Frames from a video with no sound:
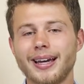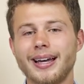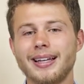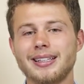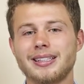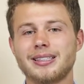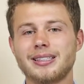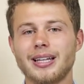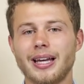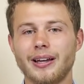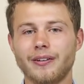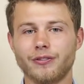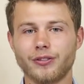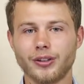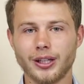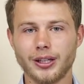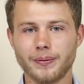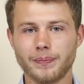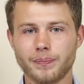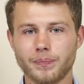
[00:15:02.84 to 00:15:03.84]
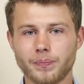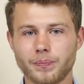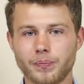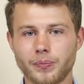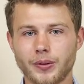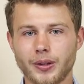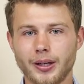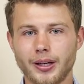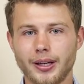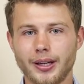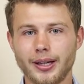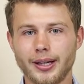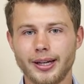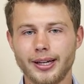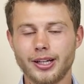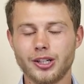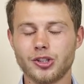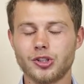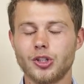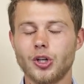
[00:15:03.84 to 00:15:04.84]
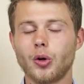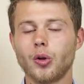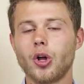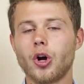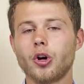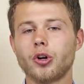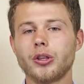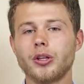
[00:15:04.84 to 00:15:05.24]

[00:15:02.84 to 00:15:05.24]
and safely. It is no longer